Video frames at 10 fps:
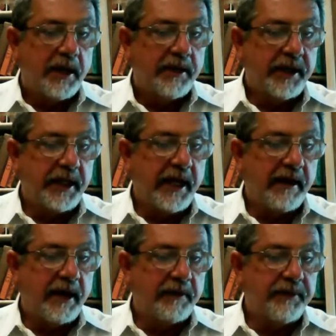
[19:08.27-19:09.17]

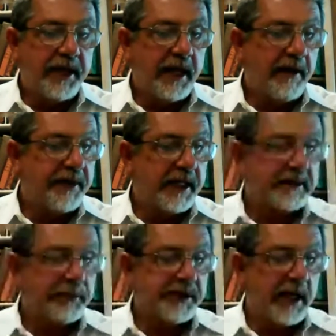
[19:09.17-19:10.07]
the
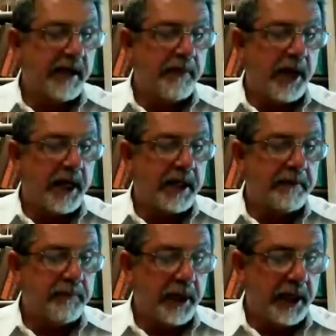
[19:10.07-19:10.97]
evidence presented by
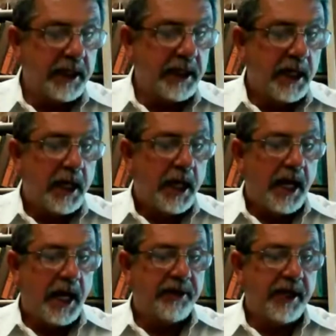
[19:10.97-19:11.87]
me,
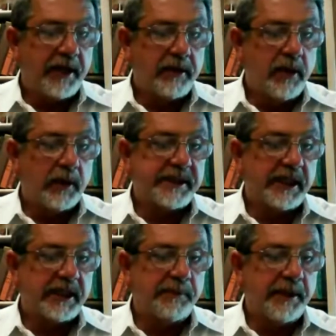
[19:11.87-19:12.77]
and that no
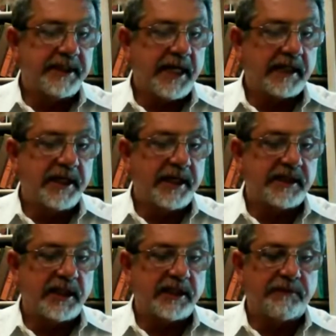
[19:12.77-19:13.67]
assessments actually
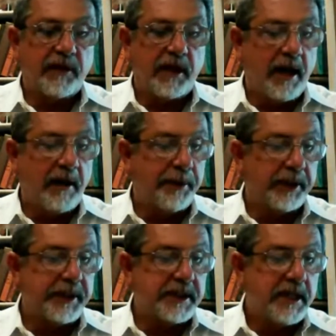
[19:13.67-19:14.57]
exist for the
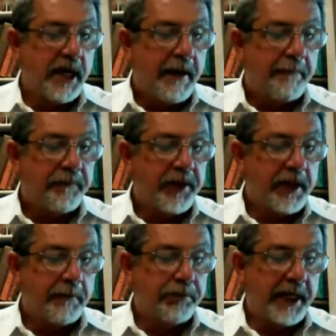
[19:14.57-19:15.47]
liabilities.
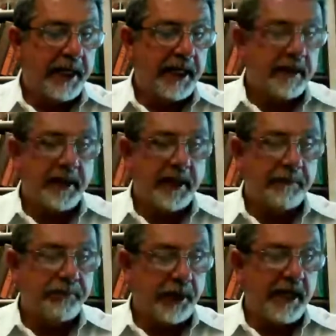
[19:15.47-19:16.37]
The
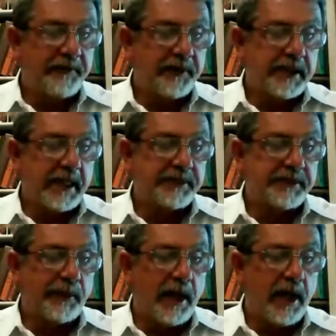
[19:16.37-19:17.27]
plaintiff attempts to
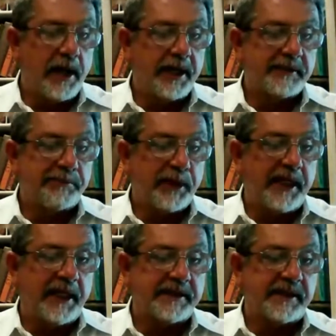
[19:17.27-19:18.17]
rely on its
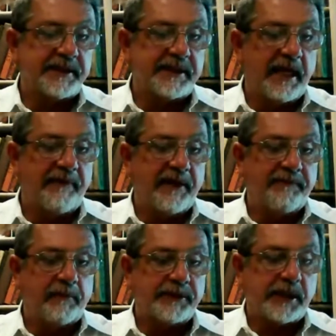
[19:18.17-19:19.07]
pleadings to save it
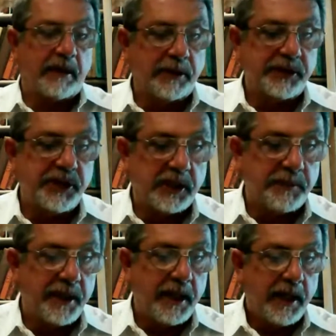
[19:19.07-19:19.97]
from summary
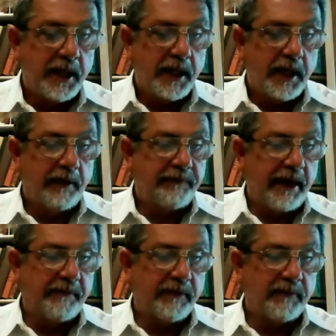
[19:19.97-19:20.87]
judgment in
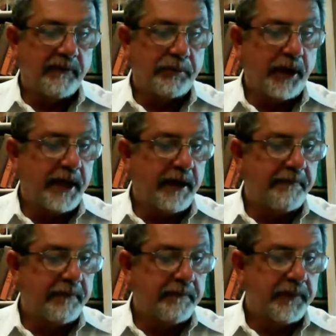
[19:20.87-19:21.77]
favor of the plaintiff,
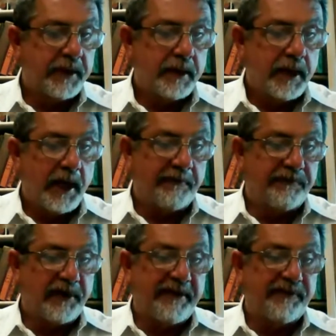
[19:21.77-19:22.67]
in
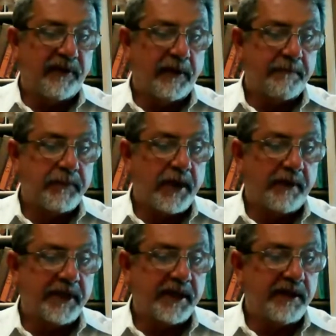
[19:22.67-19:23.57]
favor of
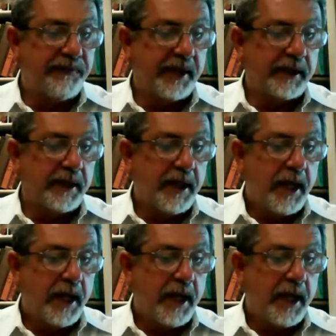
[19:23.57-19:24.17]
the defendant.